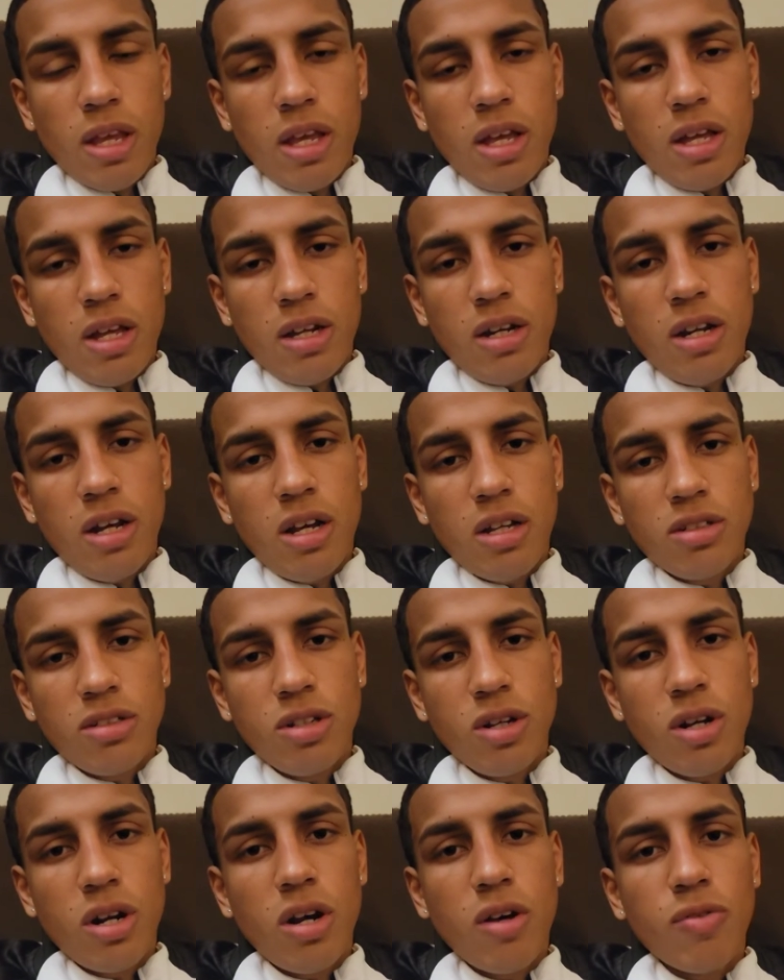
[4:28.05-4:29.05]
and uh,
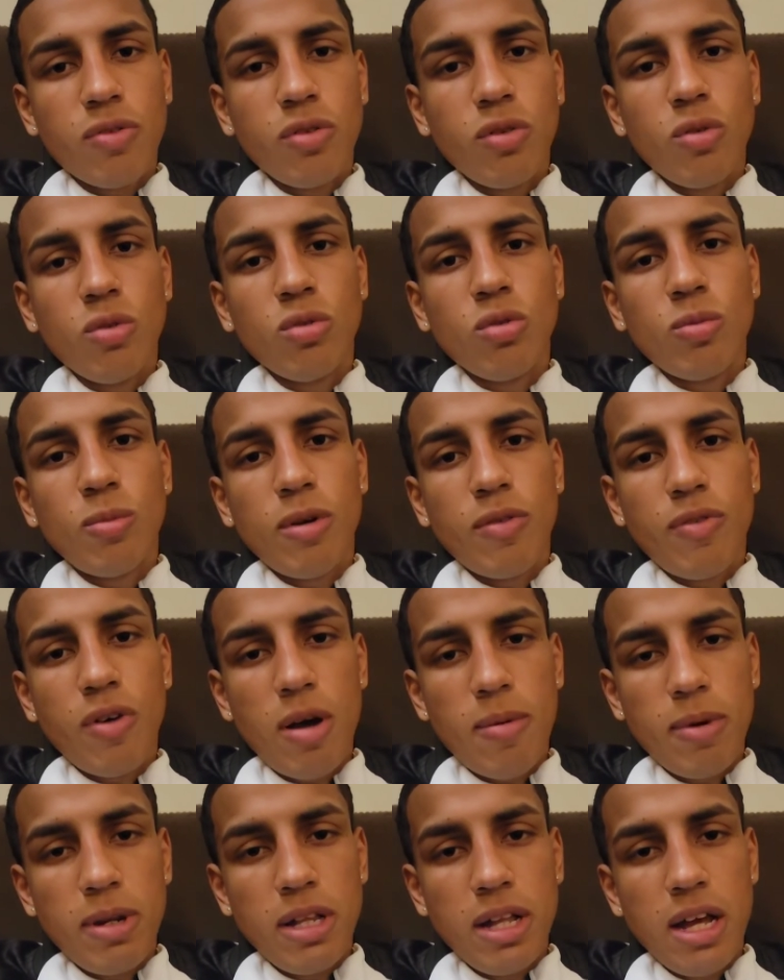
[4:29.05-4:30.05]
shout out to, to my
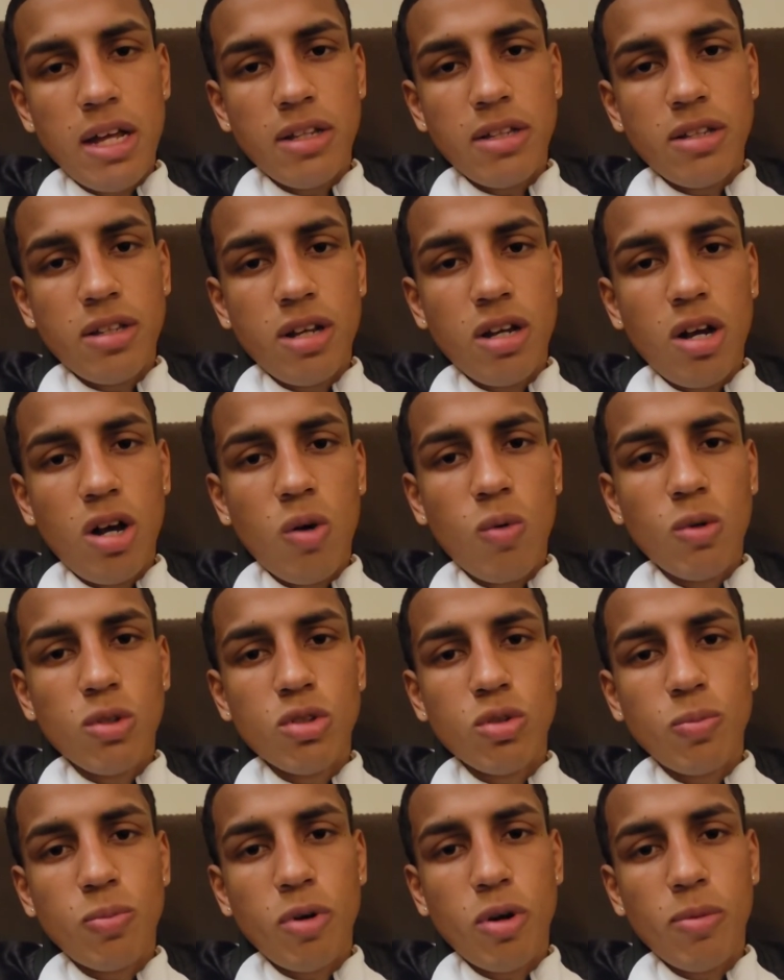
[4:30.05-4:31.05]
family that always
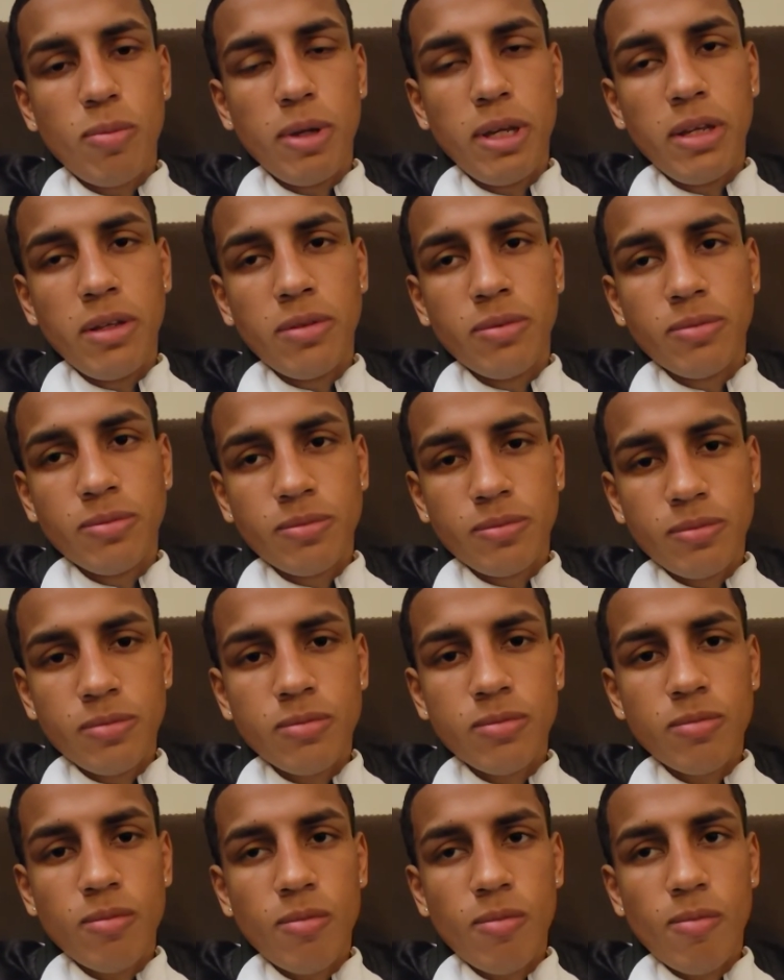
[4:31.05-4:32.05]
support me. Right.
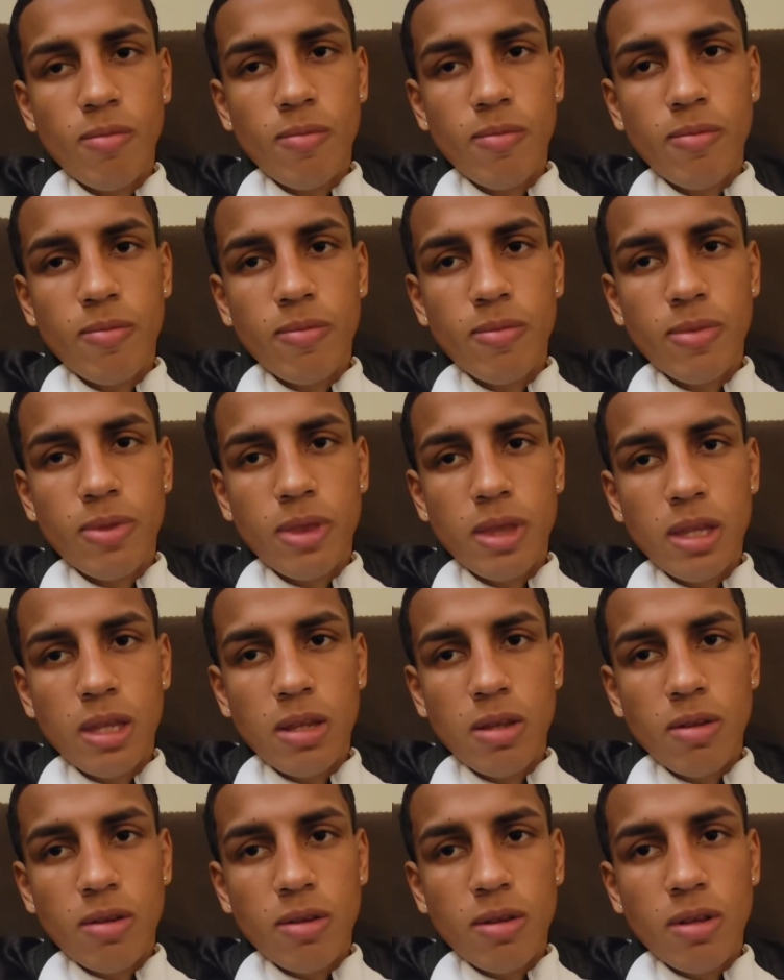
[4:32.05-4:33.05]
Where can we follow you,
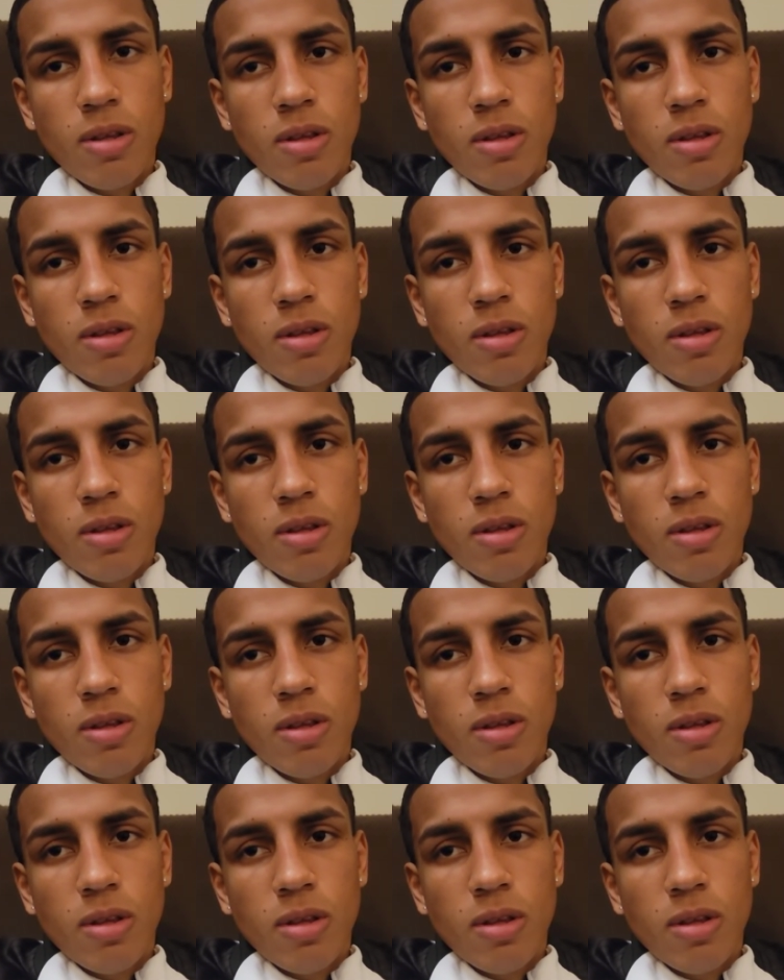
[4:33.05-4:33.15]
champ?